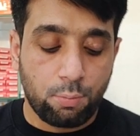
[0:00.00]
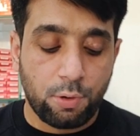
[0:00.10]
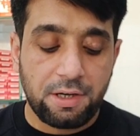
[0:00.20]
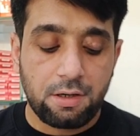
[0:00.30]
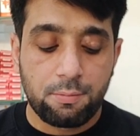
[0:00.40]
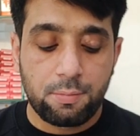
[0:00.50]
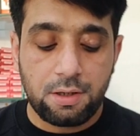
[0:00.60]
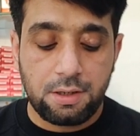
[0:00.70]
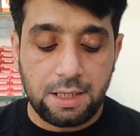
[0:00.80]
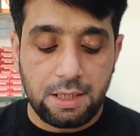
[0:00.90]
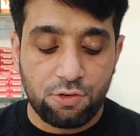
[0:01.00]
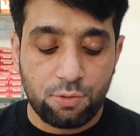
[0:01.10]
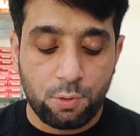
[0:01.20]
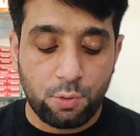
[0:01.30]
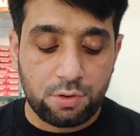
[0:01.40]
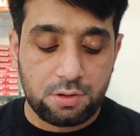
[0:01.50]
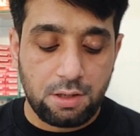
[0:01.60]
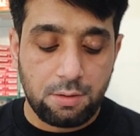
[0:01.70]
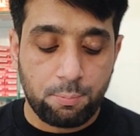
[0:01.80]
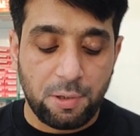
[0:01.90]
Point number 10 is about
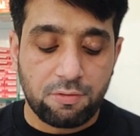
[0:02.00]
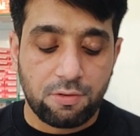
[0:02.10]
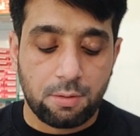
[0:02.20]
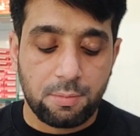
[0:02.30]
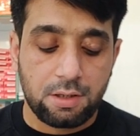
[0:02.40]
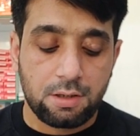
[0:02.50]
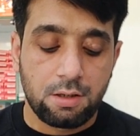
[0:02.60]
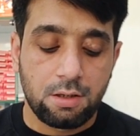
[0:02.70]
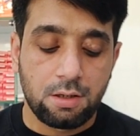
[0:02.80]
the metformin